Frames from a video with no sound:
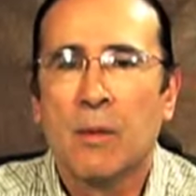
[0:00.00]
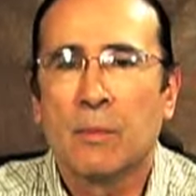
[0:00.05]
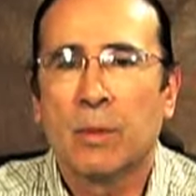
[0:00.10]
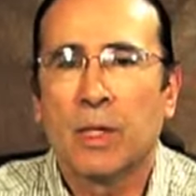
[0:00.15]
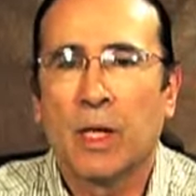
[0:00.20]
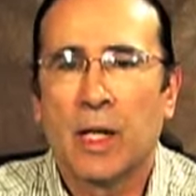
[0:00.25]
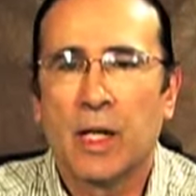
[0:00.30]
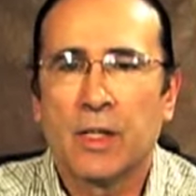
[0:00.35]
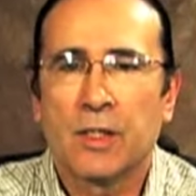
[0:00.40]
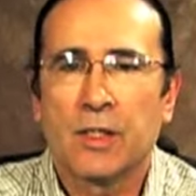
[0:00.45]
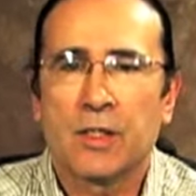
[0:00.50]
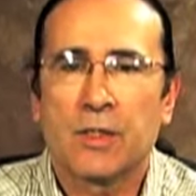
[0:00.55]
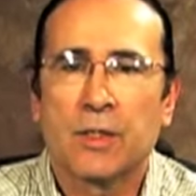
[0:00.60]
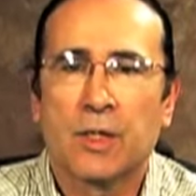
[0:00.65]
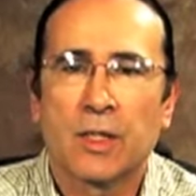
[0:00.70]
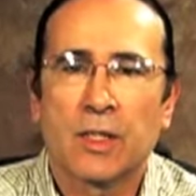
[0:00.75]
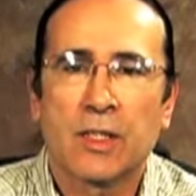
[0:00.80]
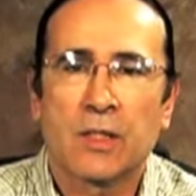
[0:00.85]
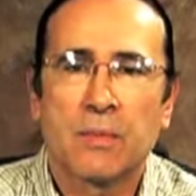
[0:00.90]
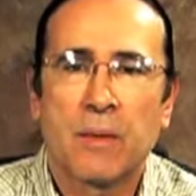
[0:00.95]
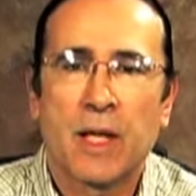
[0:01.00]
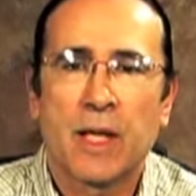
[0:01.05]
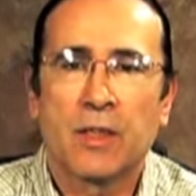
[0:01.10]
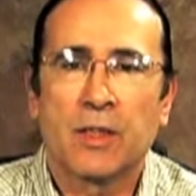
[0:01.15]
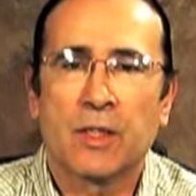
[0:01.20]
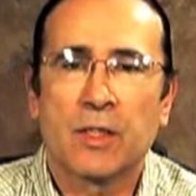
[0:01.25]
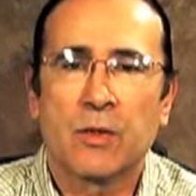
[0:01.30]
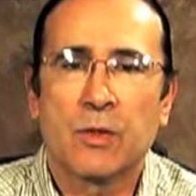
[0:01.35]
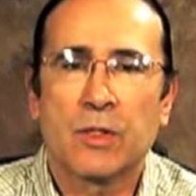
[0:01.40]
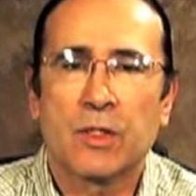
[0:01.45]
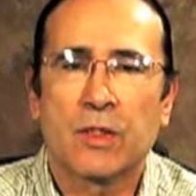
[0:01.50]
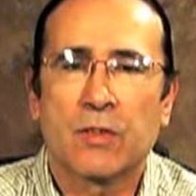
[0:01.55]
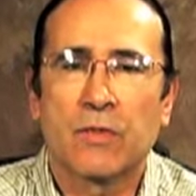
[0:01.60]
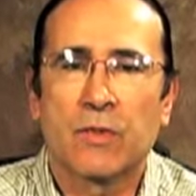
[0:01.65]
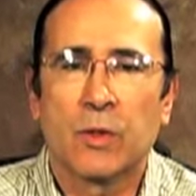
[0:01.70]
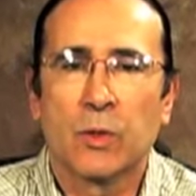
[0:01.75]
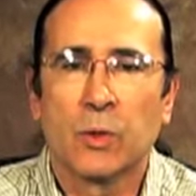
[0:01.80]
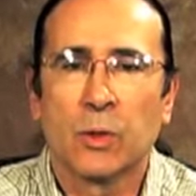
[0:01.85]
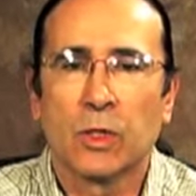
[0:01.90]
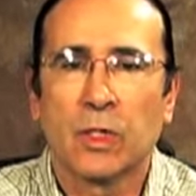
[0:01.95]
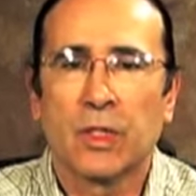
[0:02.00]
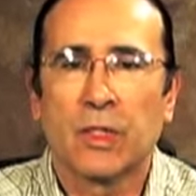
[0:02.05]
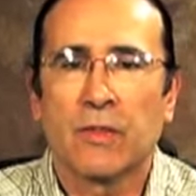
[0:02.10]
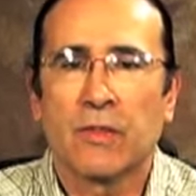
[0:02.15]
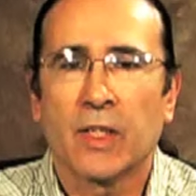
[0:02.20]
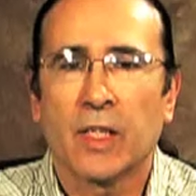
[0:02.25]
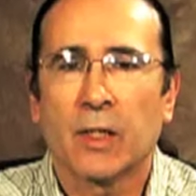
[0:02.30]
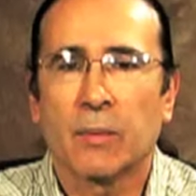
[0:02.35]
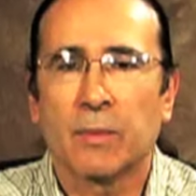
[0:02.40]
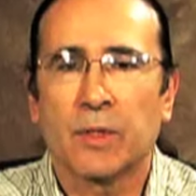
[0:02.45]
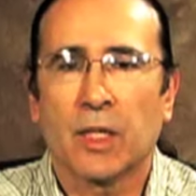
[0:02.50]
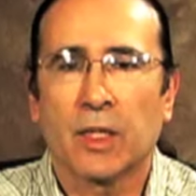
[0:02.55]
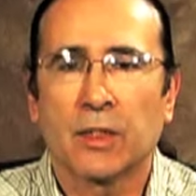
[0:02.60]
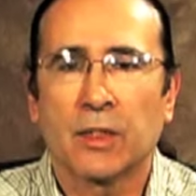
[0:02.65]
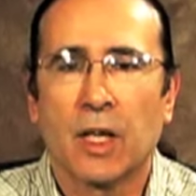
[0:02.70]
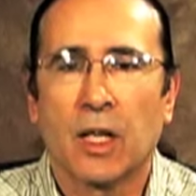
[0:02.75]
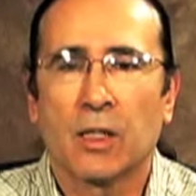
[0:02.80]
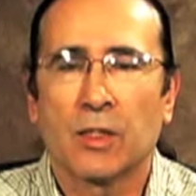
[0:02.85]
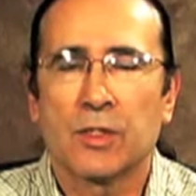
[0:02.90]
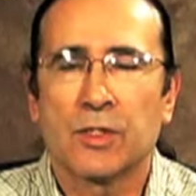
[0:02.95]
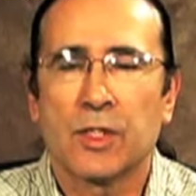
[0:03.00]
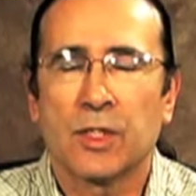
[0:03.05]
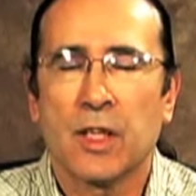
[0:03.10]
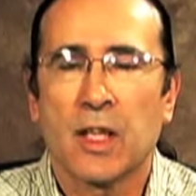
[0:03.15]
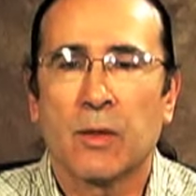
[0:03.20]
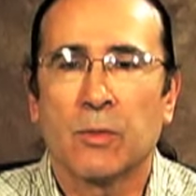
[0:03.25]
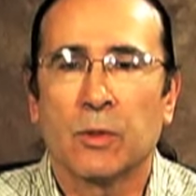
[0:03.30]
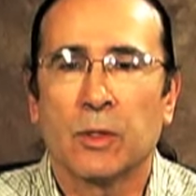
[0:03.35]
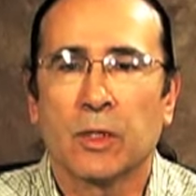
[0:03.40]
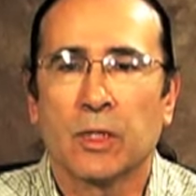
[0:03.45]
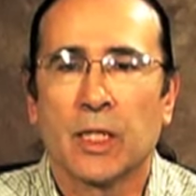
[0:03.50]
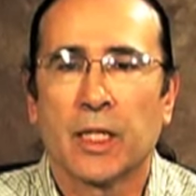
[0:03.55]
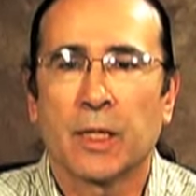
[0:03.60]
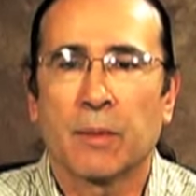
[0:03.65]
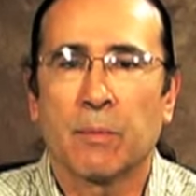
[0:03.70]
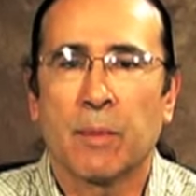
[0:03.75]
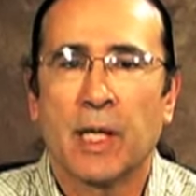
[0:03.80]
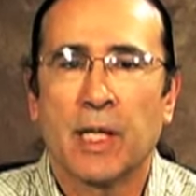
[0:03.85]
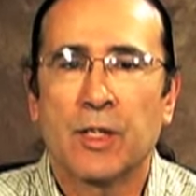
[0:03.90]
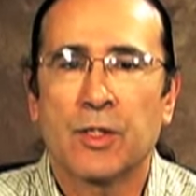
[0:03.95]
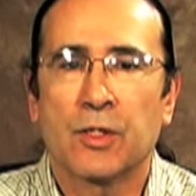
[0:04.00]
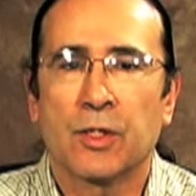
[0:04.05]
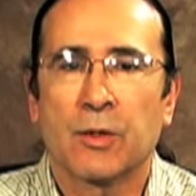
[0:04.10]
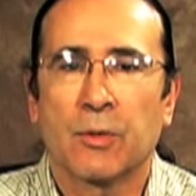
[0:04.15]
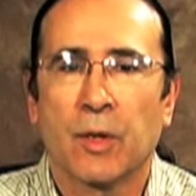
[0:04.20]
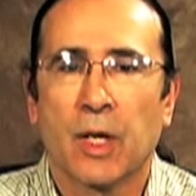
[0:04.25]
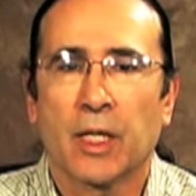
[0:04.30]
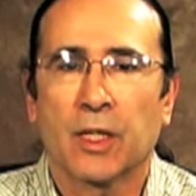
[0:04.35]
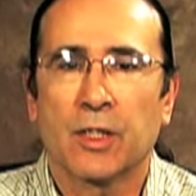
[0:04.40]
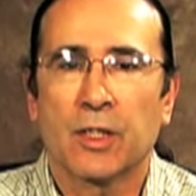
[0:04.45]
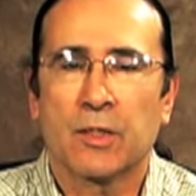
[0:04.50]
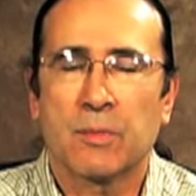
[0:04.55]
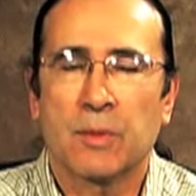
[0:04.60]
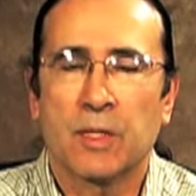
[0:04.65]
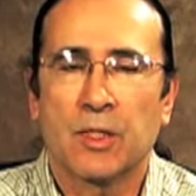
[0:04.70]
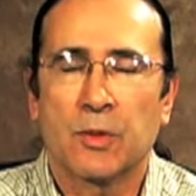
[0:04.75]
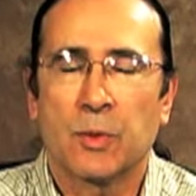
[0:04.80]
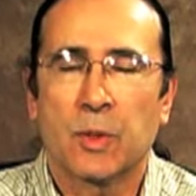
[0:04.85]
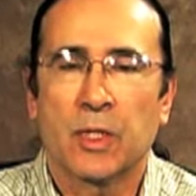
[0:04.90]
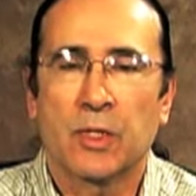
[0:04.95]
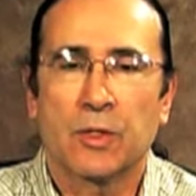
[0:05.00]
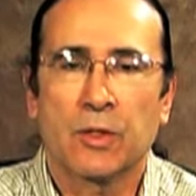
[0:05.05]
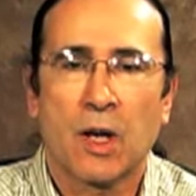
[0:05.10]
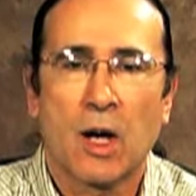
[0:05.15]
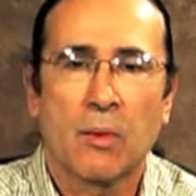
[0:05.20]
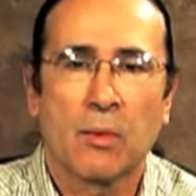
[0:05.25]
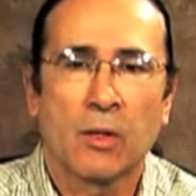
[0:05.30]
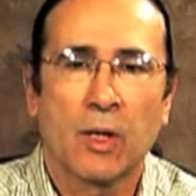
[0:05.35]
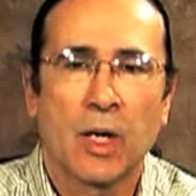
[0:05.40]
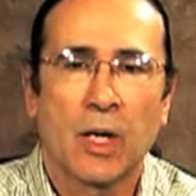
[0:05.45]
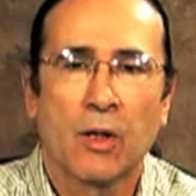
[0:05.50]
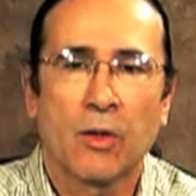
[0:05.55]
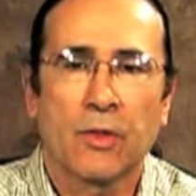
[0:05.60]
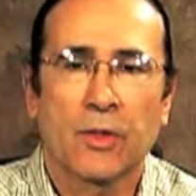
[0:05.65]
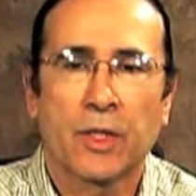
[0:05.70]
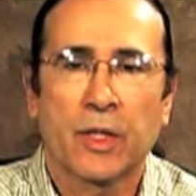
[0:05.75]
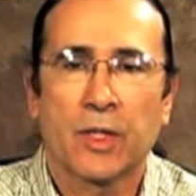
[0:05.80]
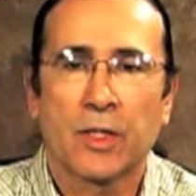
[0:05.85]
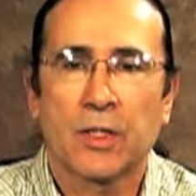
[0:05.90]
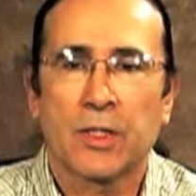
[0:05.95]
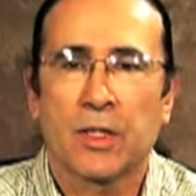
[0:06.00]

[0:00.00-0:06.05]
plans to expand the use of newly developed technology that will link patient records between tribal health care